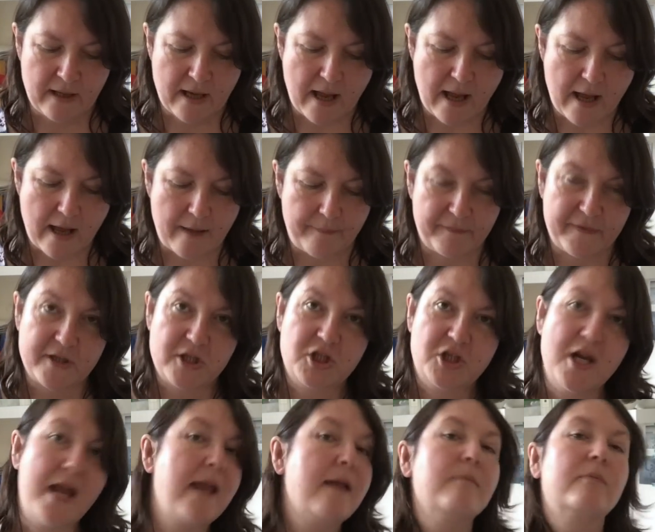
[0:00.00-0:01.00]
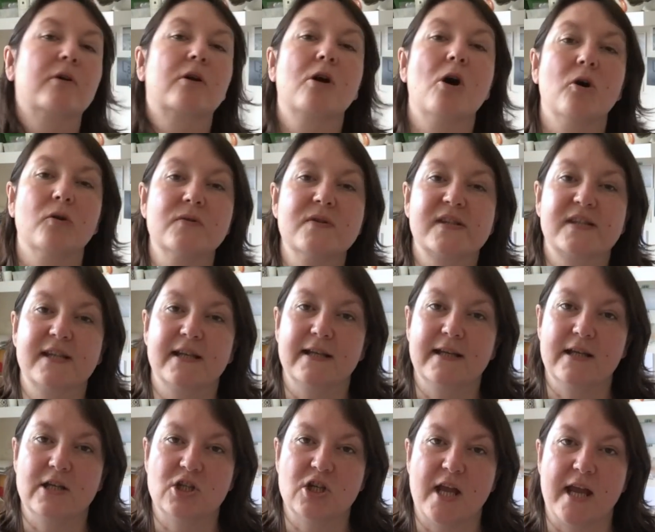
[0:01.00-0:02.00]
The shape
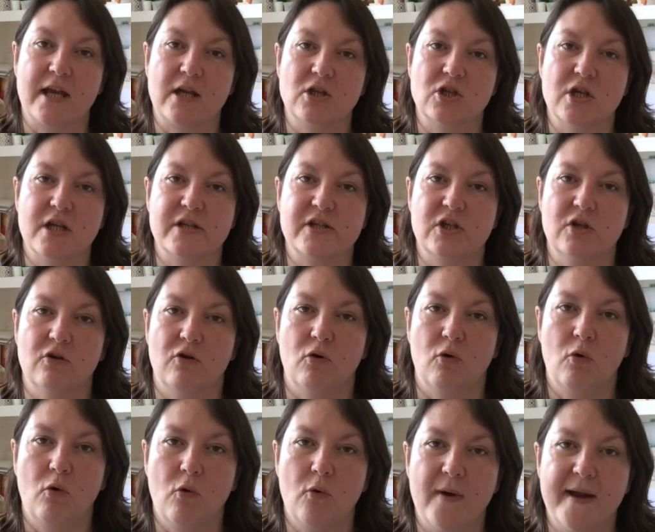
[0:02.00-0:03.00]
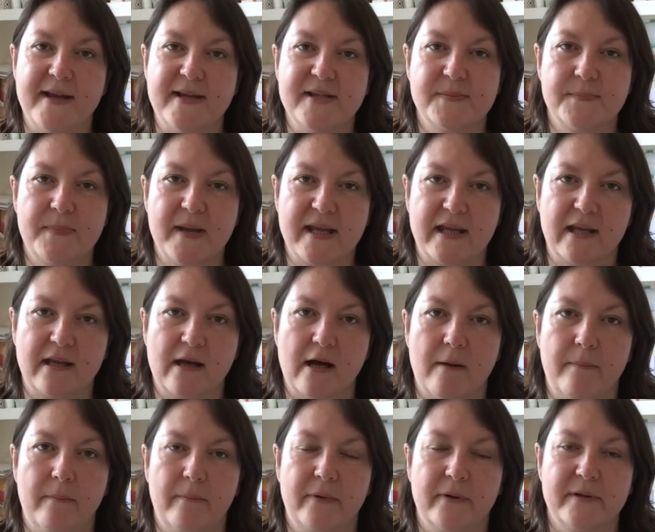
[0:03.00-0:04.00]
constantly changes. You're always picking up